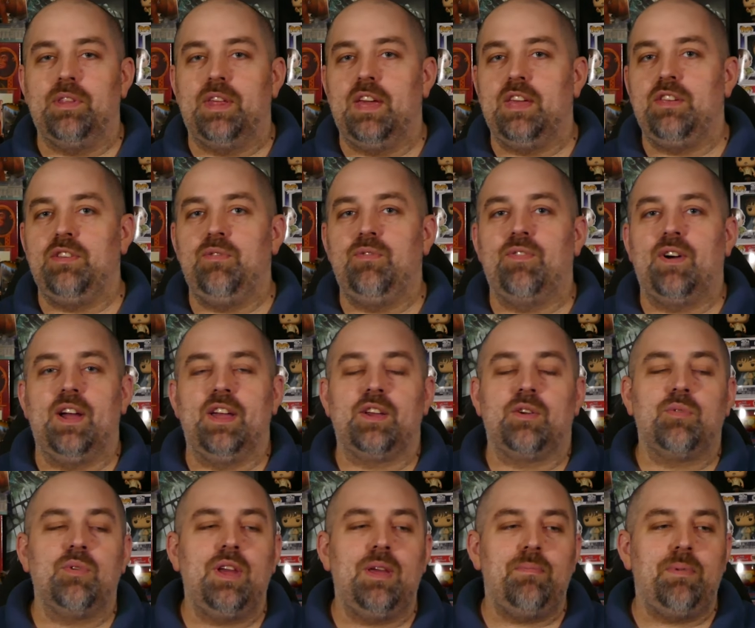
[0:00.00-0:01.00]
that you find
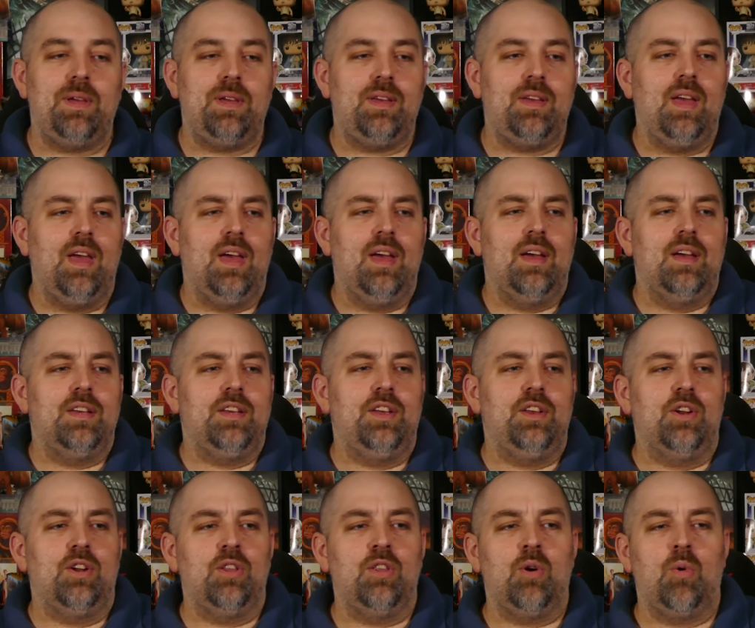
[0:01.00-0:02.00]
creepy. You
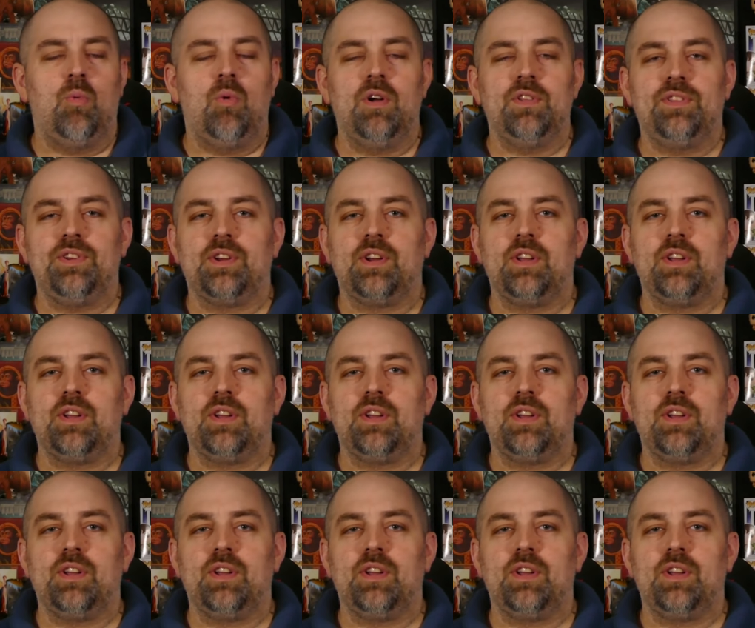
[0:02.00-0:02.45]
don't know what they're